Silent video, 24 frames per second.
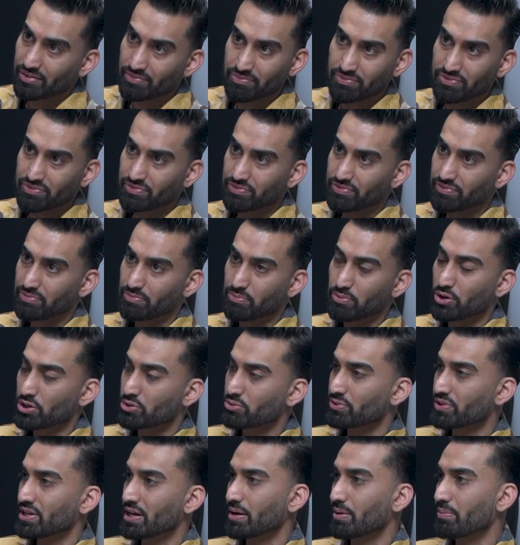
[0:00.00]
I've
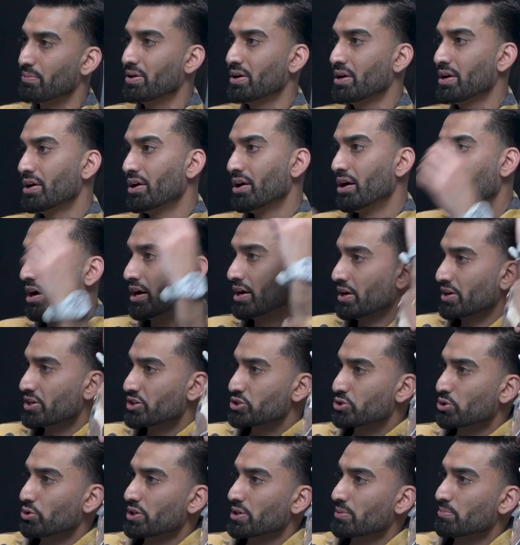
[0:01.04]
worked with him on a
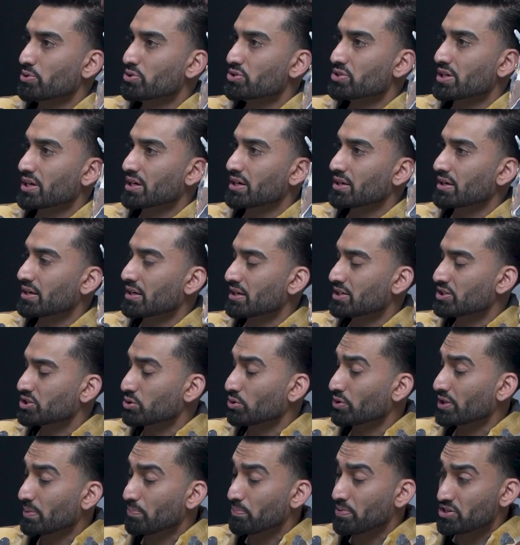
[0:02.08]
Sony
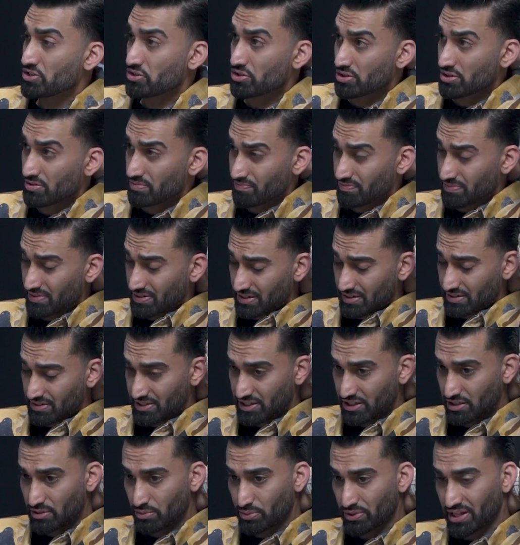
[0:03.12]
Sony picture
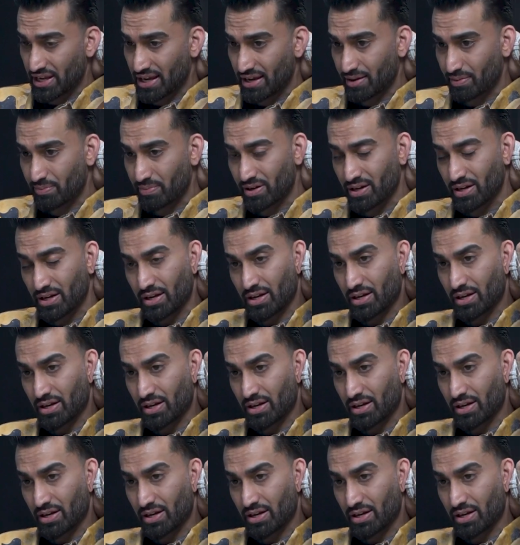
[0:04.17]
deal with him.